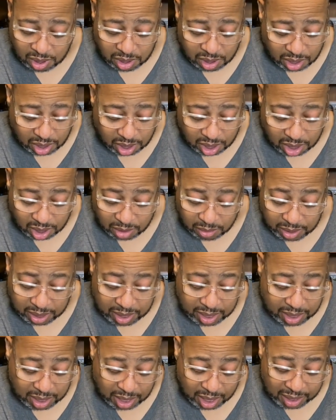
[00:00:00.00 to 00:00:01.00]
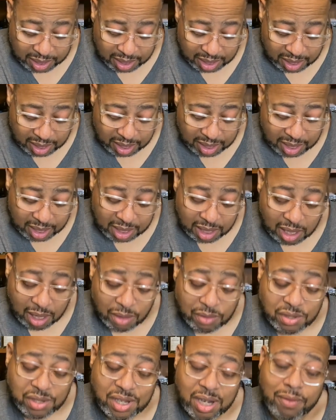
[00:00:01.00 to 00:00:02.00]
you know, and it, again, it
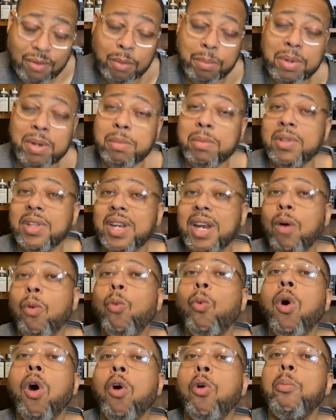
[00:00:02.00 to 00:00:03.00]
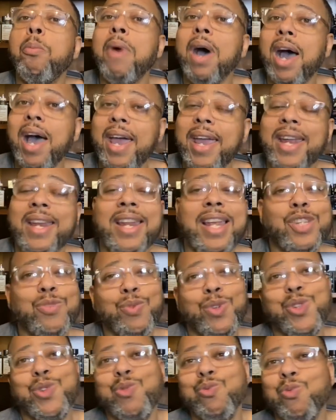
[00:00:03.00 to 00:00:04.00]
caught several people that I walked by. And that's
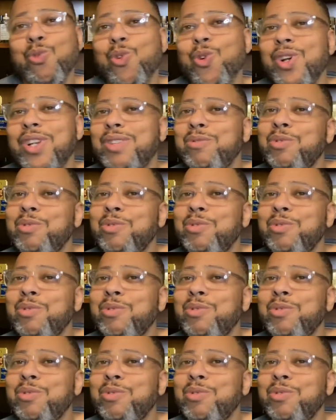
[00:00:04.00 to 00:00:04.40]
what you want.